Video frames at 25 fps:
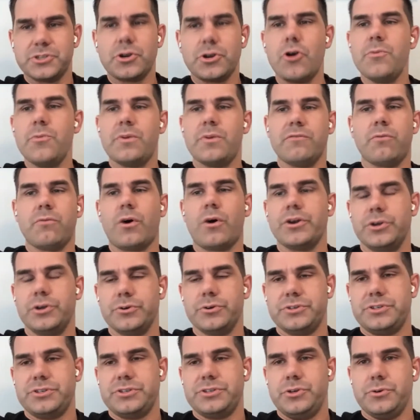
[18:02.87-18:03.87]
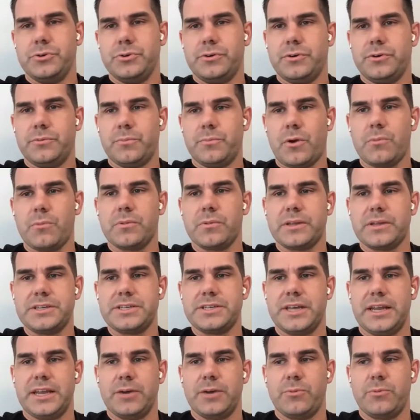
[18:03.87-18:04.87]
scope of what you're probably
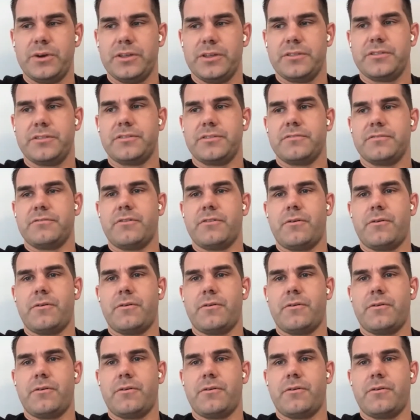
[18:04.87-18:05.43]
dealing with